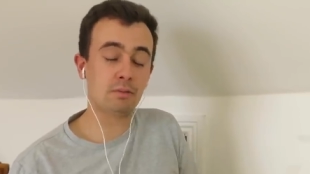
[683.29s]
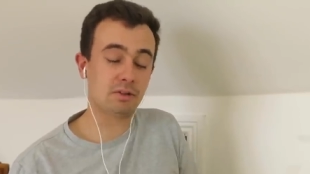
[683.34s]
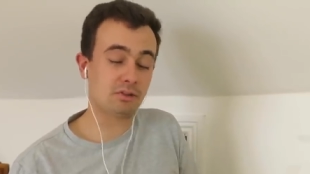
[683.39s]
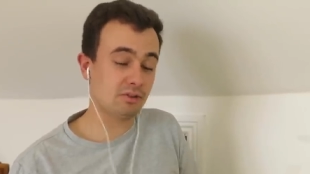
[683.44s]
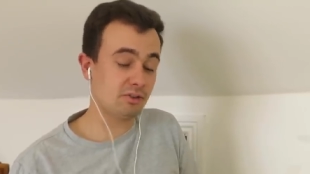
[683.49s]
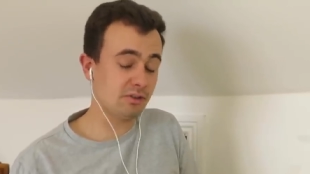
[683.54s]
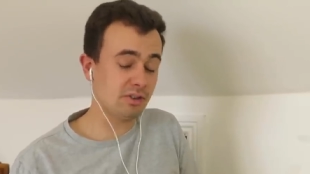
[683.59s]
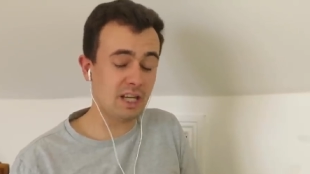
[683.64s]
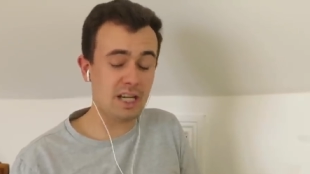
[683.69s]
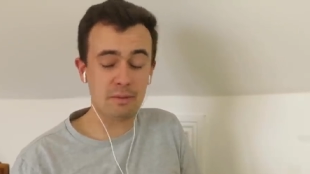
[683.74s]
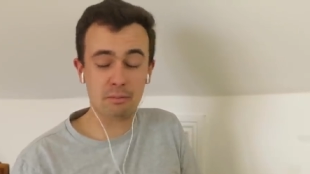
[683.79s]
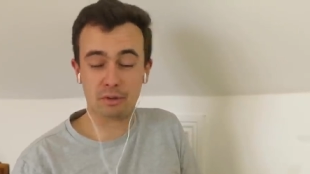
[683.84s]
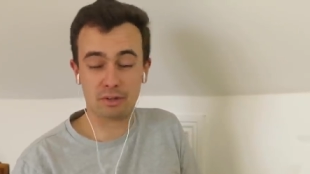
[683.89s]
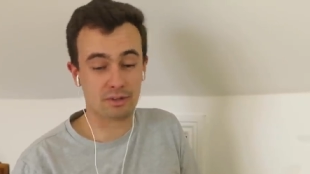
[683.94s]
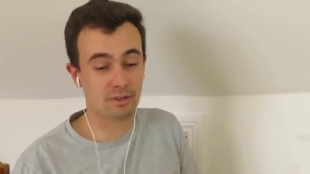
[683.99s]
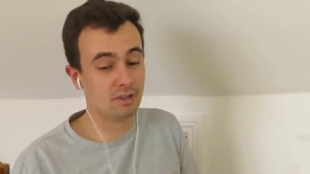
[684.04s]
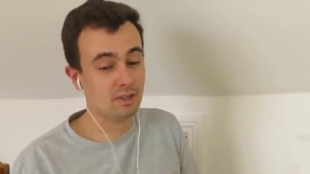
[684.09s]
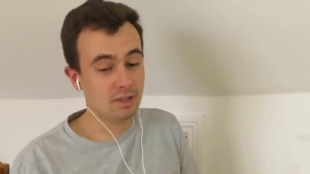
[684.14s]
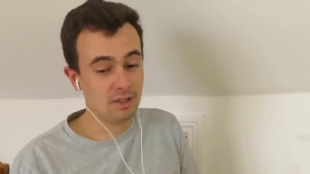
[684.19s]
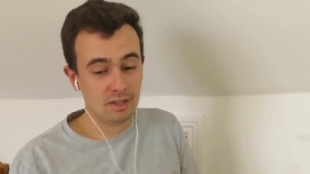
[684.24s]
It's the same
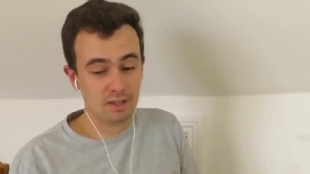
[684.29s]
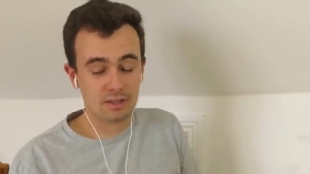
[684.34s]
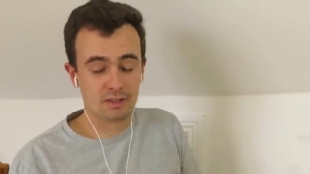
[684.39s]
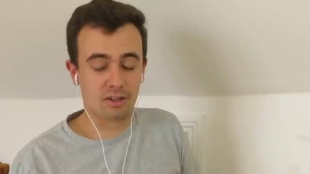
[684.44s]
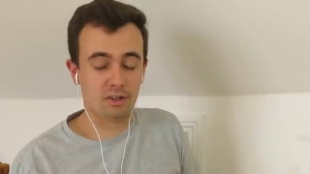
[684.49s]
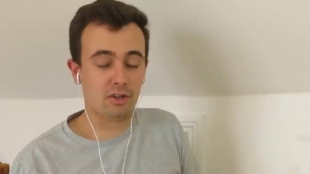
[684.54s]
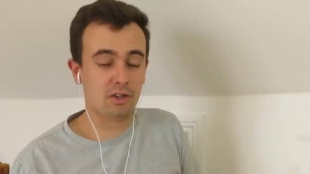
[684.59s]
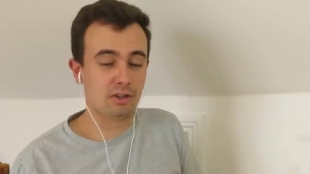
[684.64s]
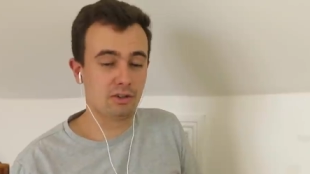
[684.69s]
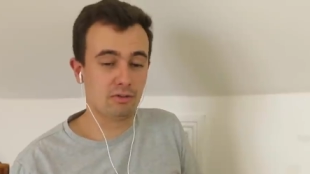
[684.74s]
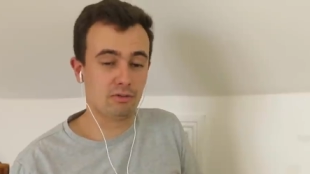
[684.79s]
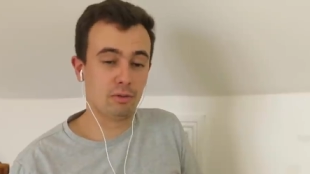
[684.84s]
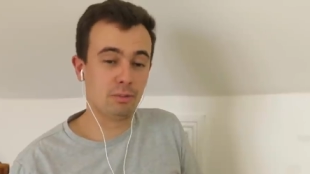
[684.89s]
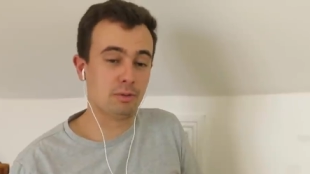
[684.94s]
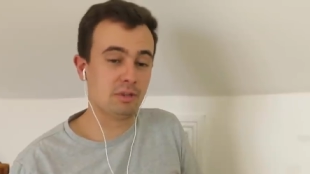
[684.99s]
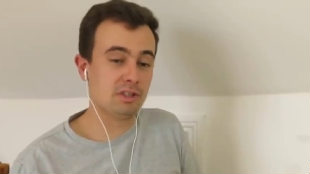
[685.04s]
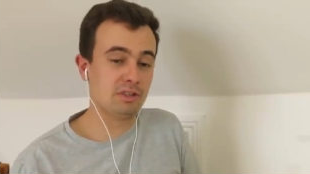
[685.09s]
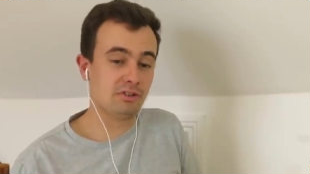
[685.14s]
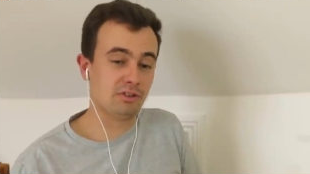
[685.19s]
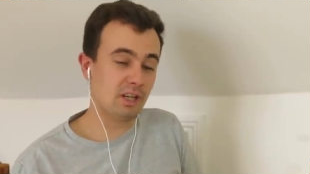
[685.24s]
with the likes of
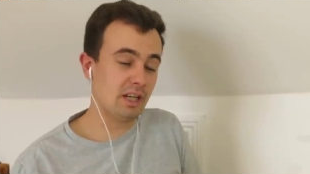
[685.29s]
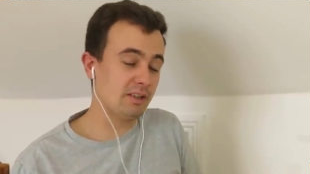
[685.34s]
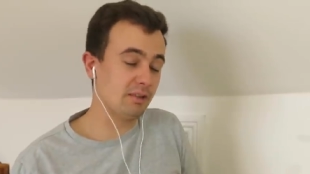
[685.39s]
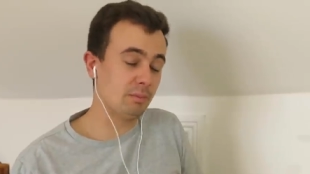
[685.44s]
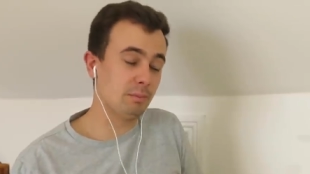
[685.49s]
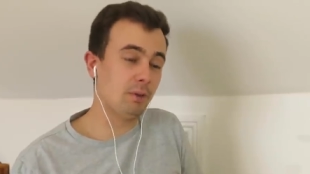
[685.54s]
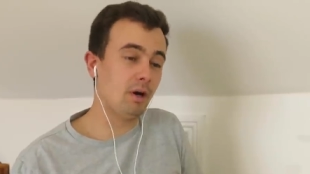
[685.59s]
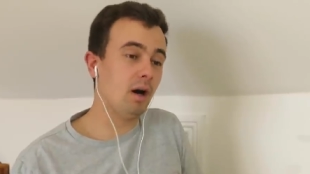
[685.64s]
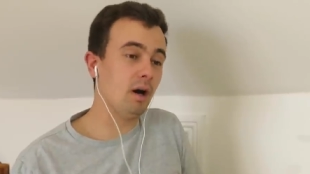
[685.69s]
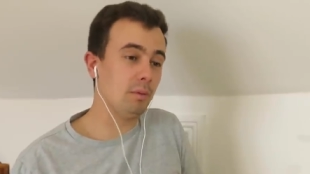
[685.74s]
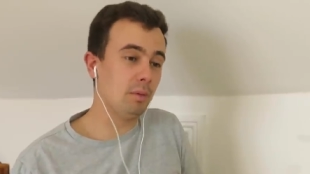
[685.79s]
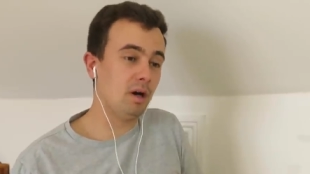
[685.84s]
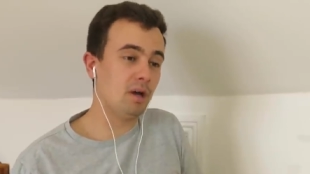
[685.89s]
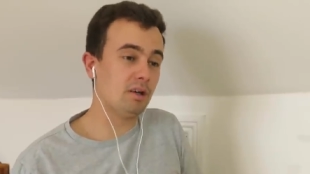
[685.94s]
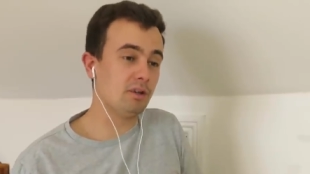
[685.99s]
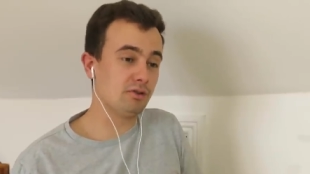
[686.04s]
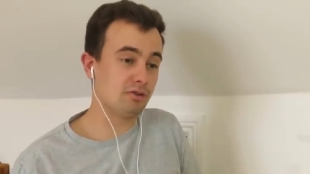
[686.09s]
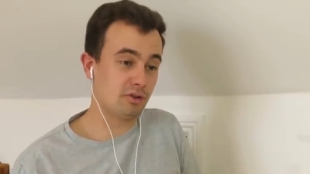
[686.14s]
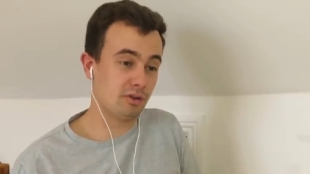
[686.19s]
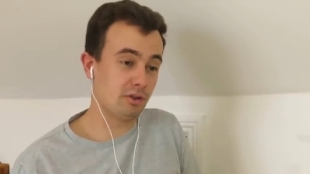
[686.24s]
Appreciated, Bob
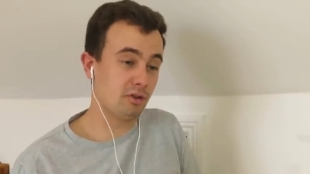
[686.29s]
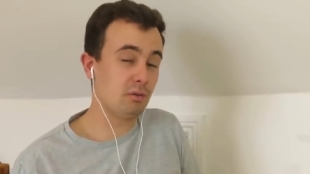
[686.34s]
Allinger.